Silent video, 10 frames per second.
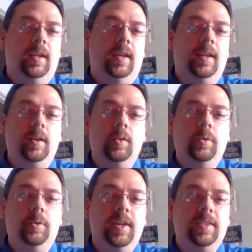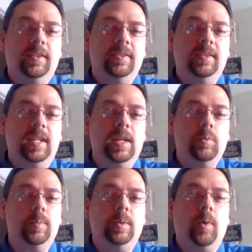And I don't think that he
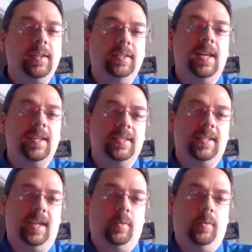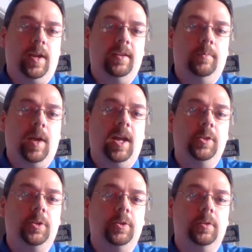would be recognized in that way by
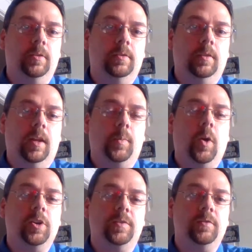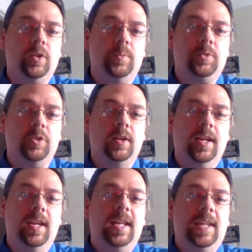other other parts of Scripture
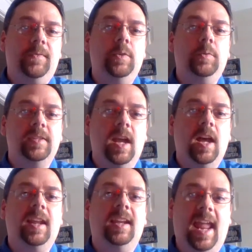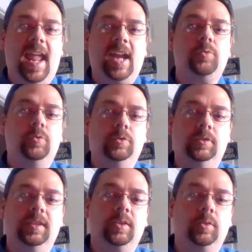if he was not an actual
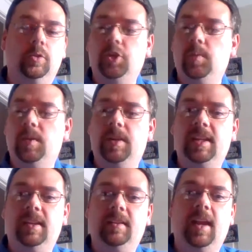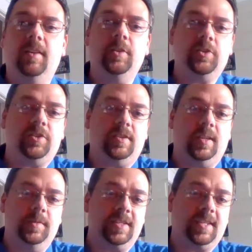literal human being. Now, there's
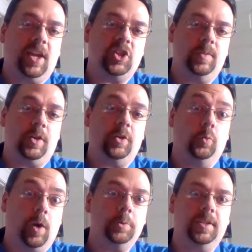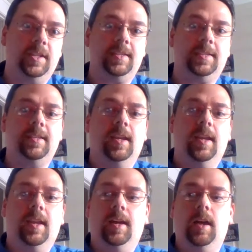some discussion about who wrote this.
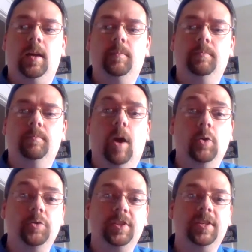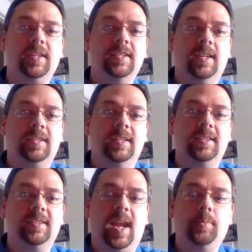Moses, as an
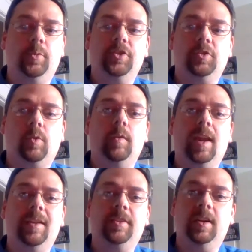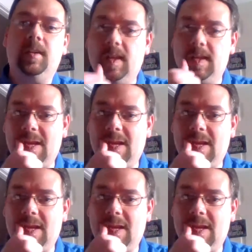example, is thrown out there, and that's